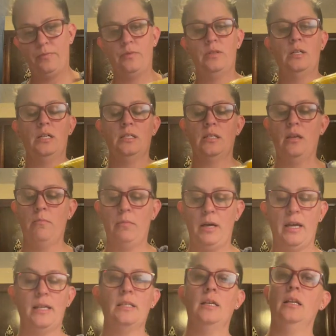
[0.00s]
does get
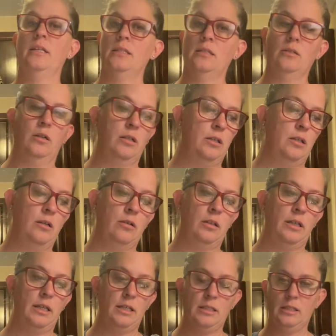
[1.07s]
baked and it's not nearly
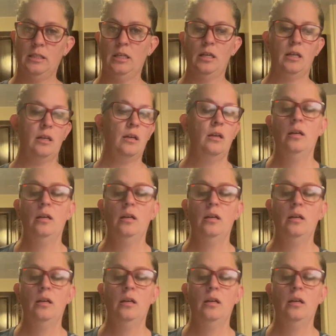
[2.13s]
as thick